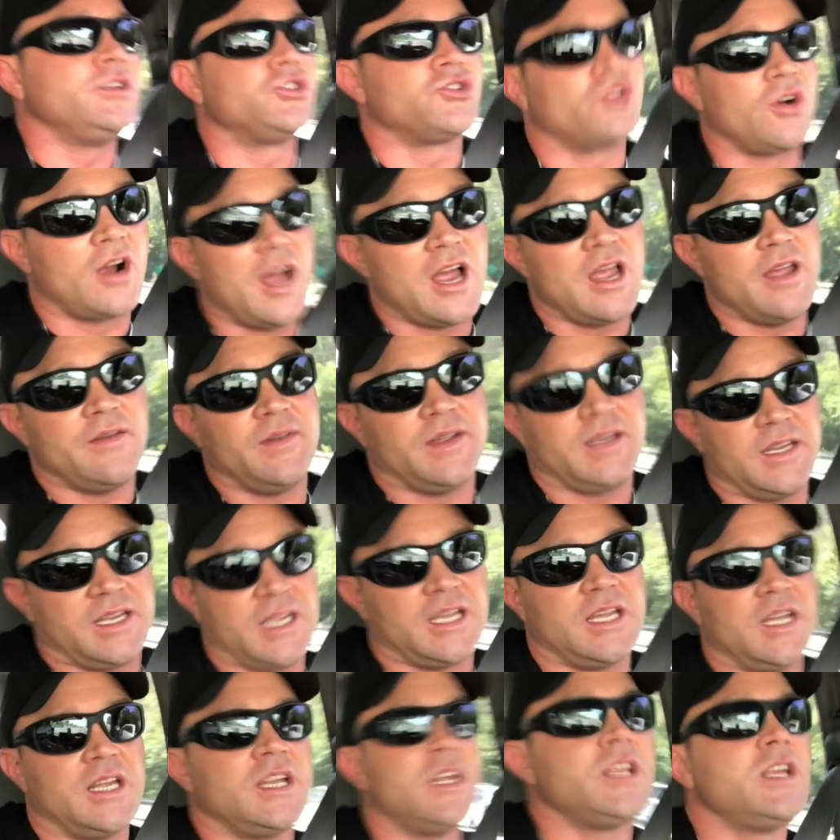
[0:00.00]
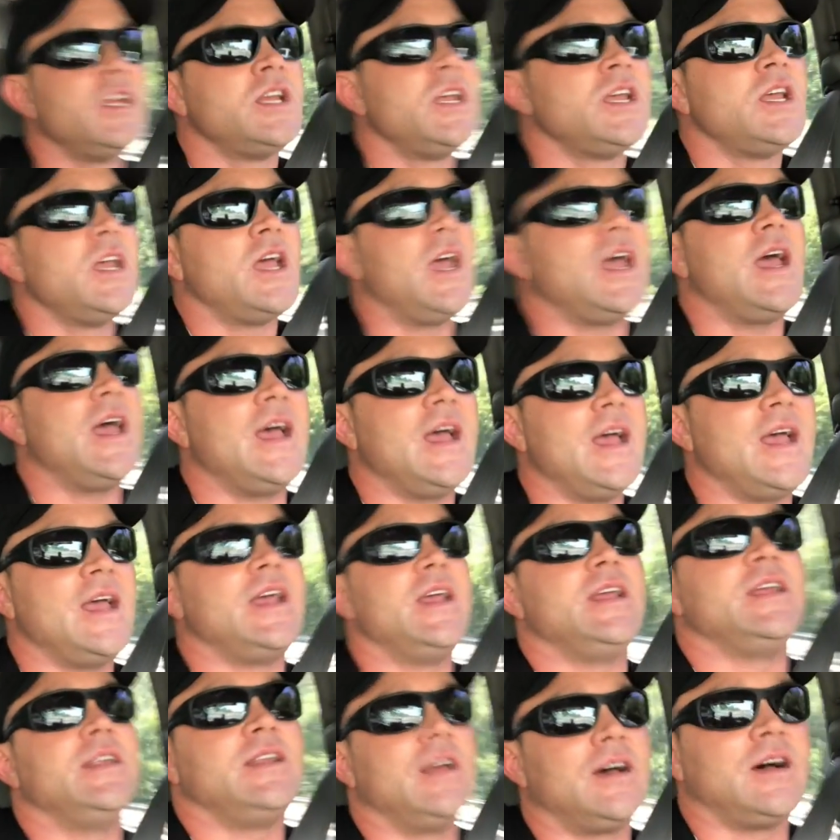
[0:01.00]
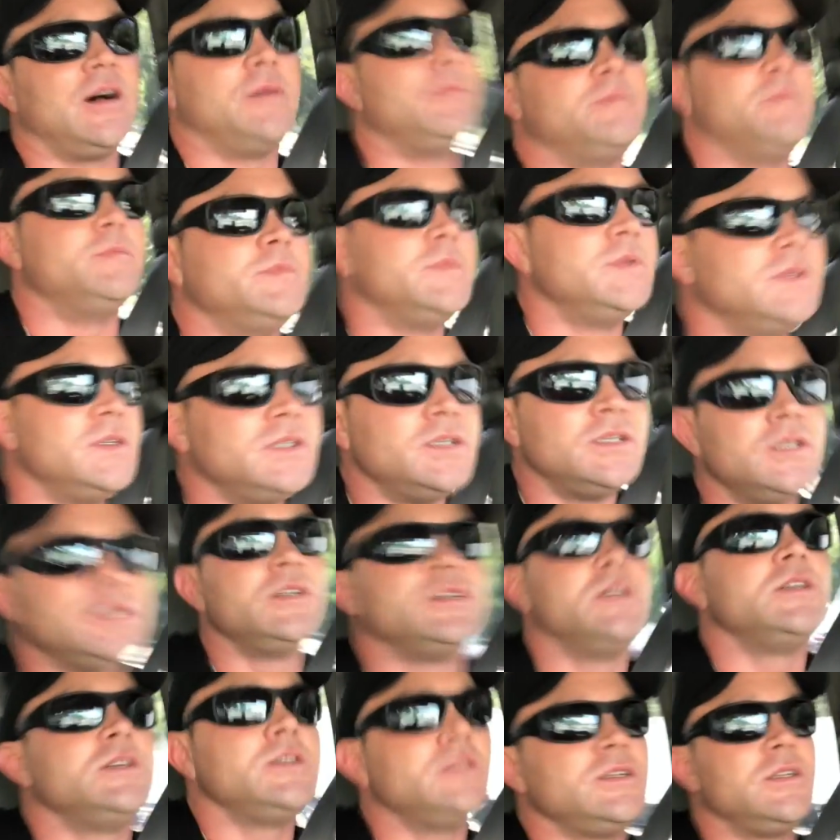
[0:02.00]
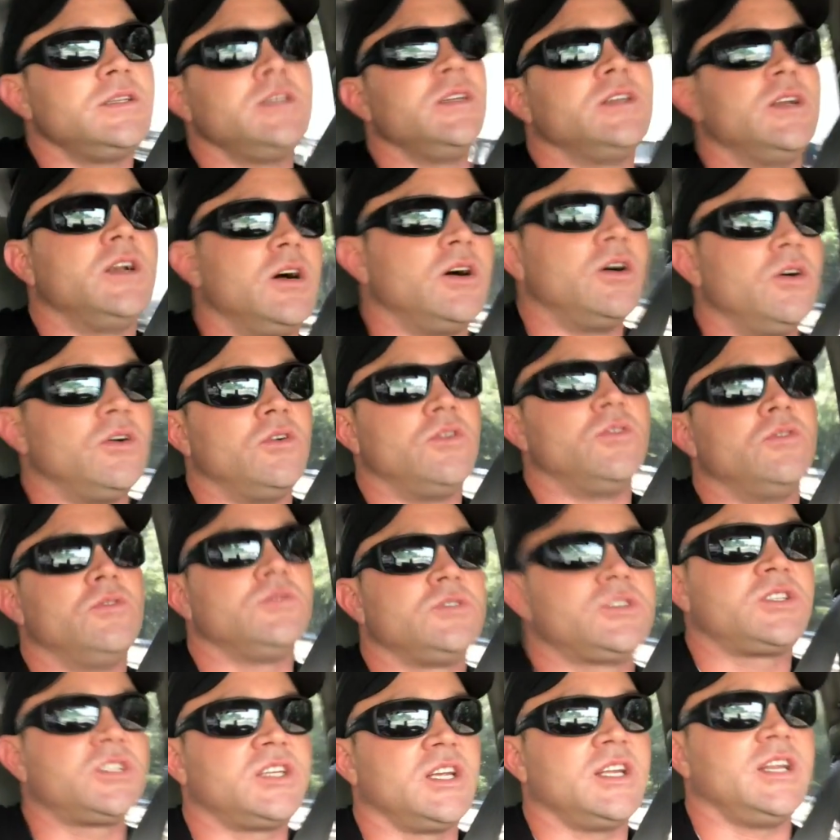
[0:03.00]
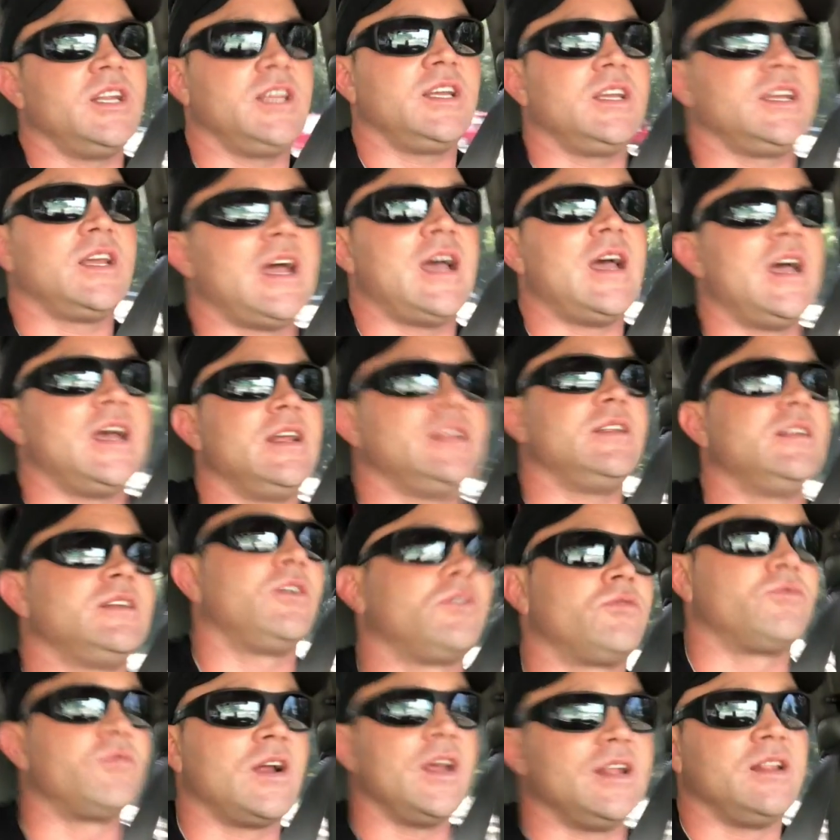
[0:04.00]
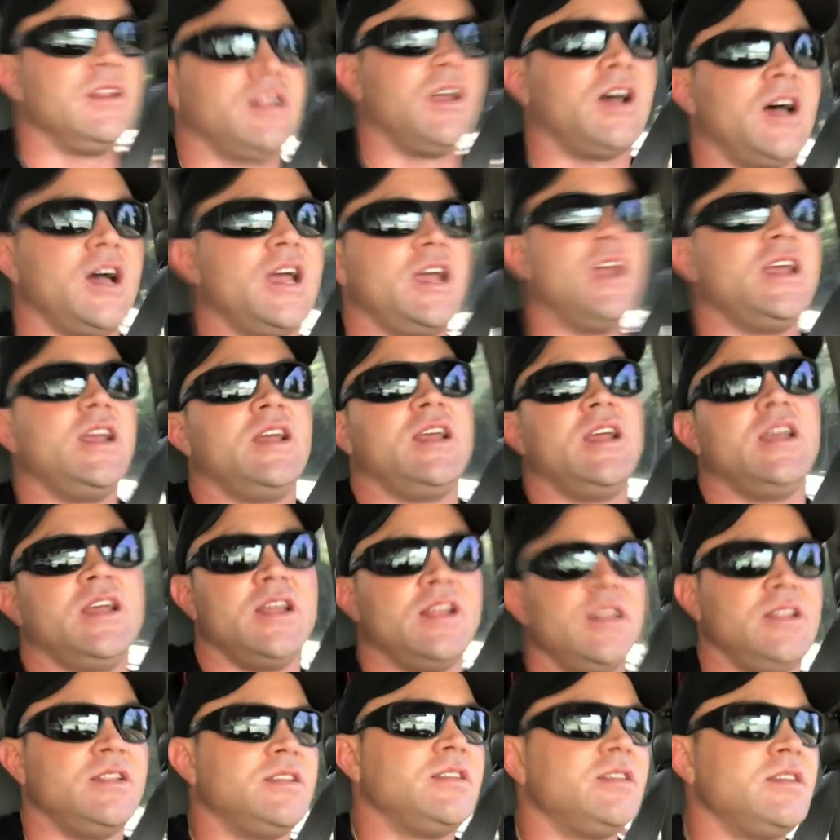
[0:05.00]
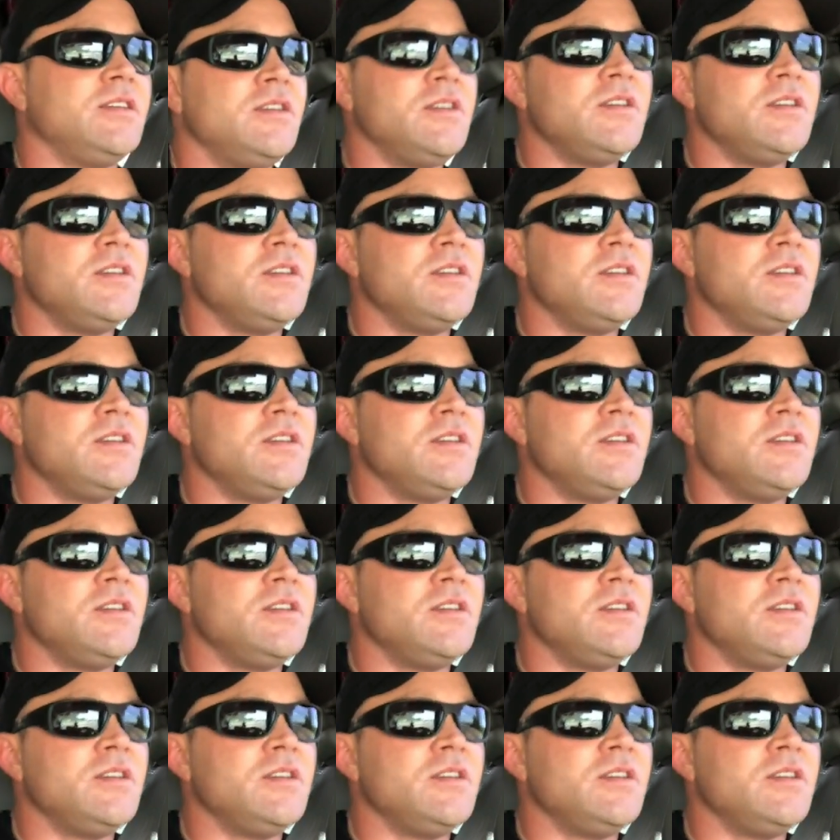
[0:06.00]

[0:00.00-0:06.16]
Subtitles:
driving it and I'm, you know, sitting at a red light and,